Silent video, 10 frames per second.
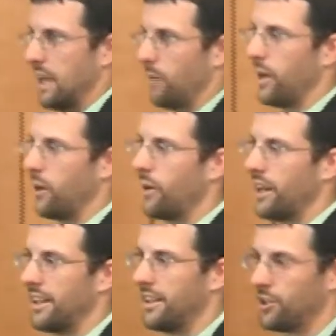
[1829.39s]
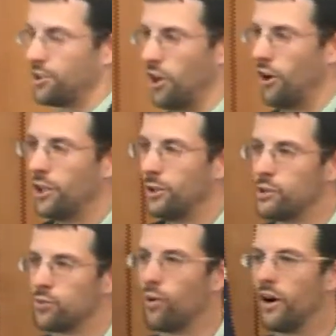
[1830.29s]
And what I want to show you
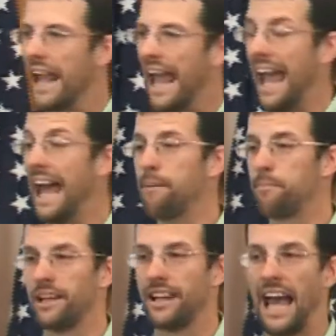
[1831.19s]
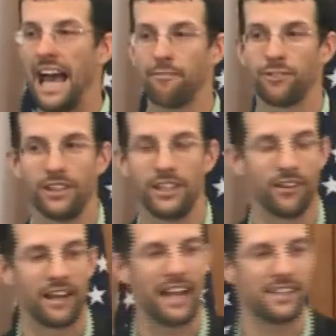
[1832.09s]
is what happened after the year
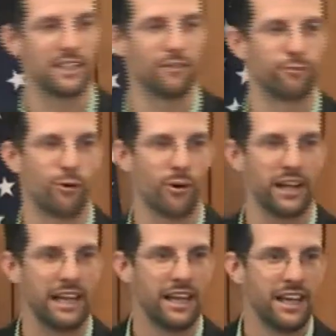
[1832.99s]
1940